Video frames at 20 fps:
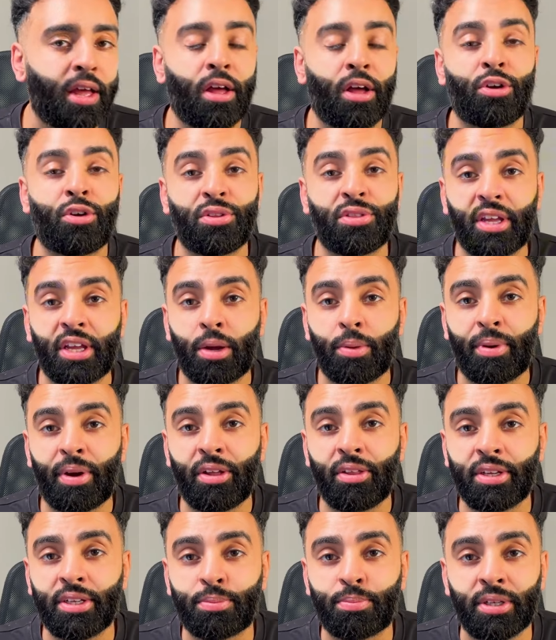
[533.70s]
Good thing about
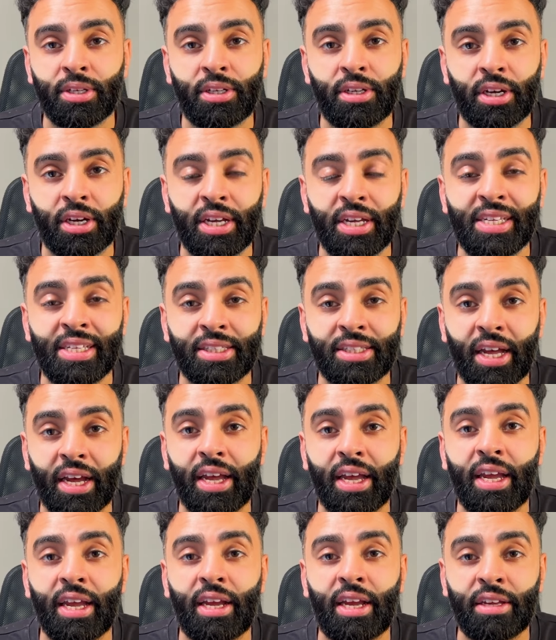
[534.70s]
this beard dye is that
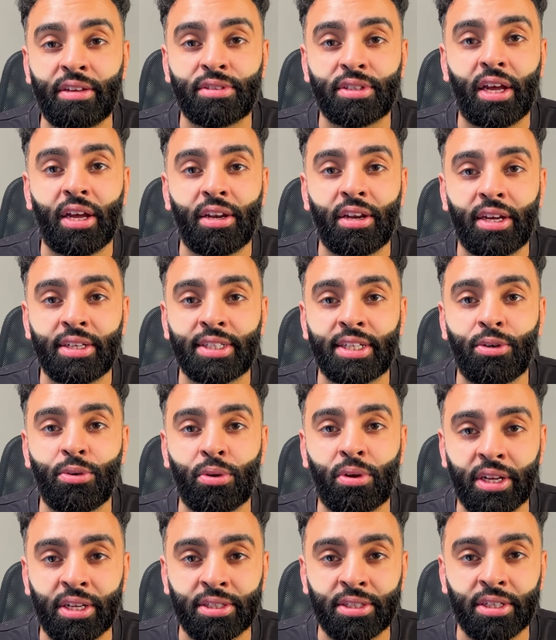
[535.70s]
it gives it a nice little
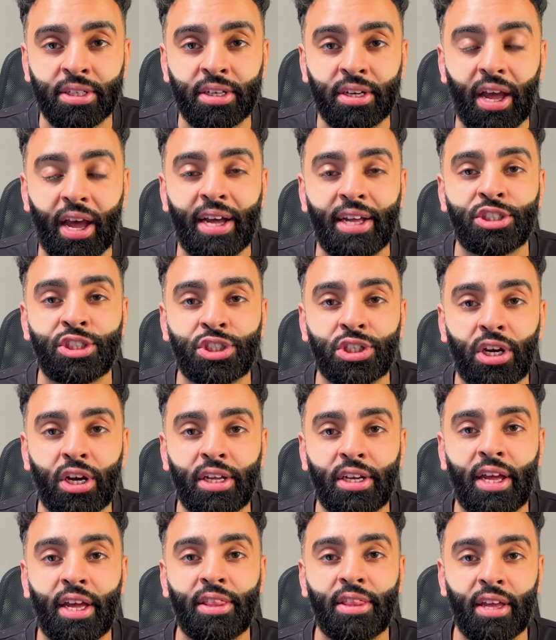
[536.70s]
glisten and shine
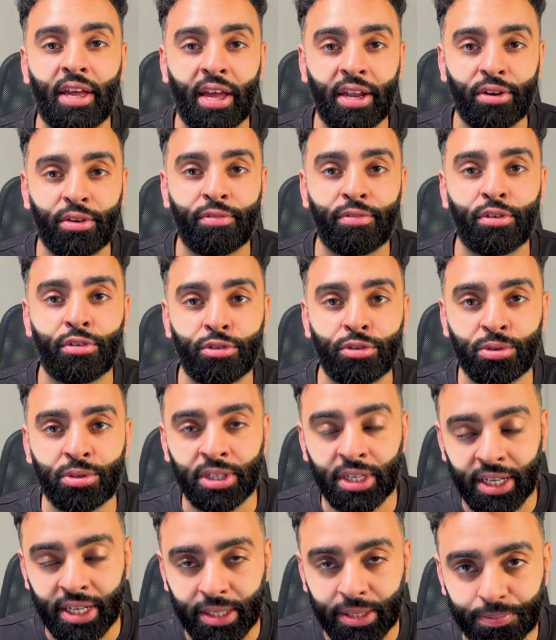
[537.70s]
at the end of the
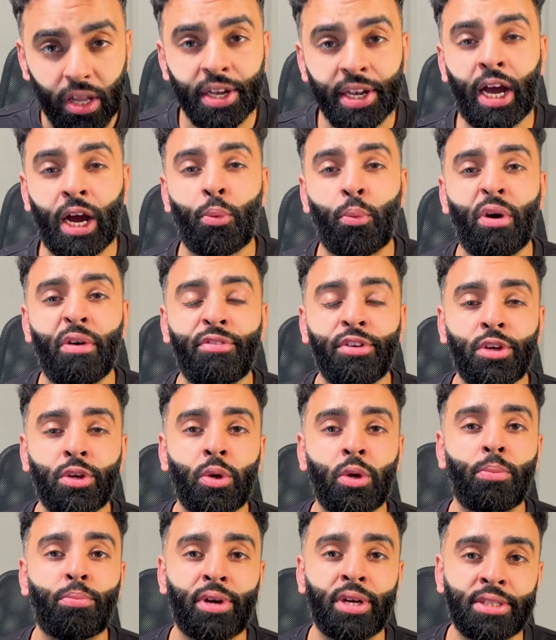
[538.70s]
routine. Now, whether you
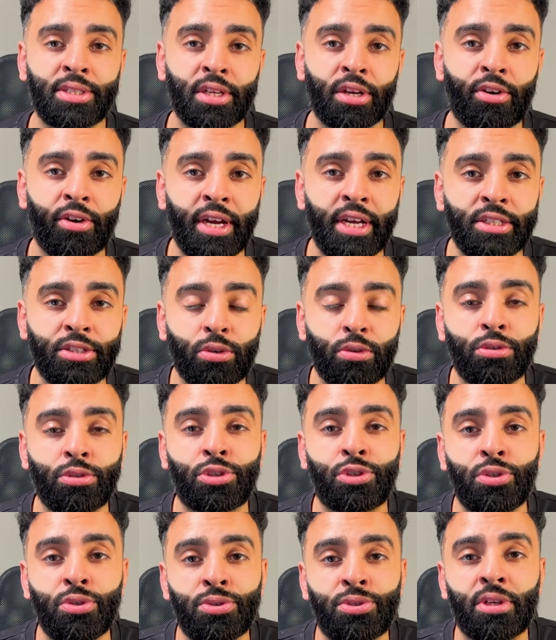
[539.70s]
embrace the greys or
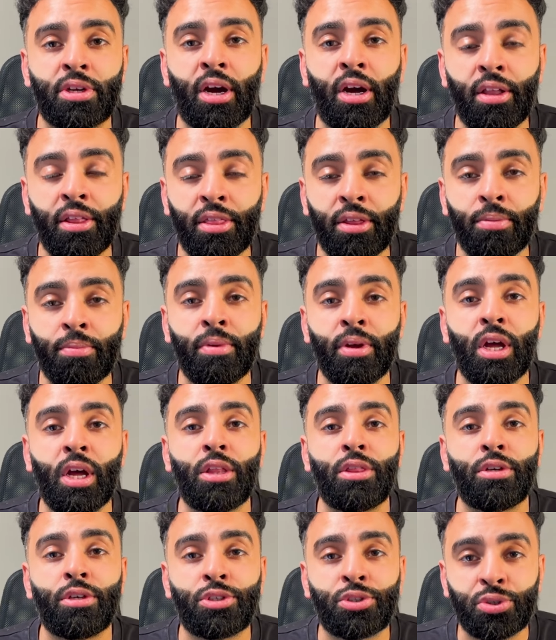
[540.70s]
choose to color them,
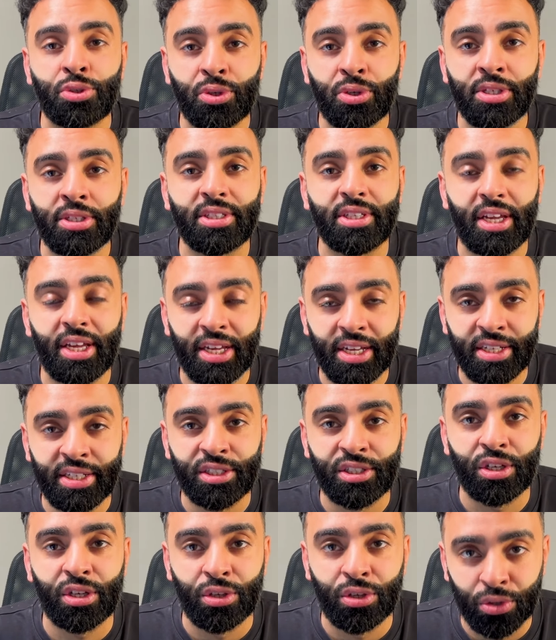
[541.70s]
the choice
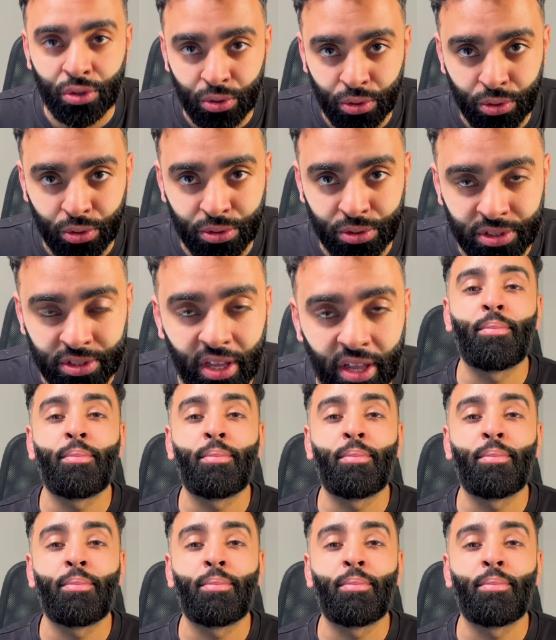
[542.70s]
is yours.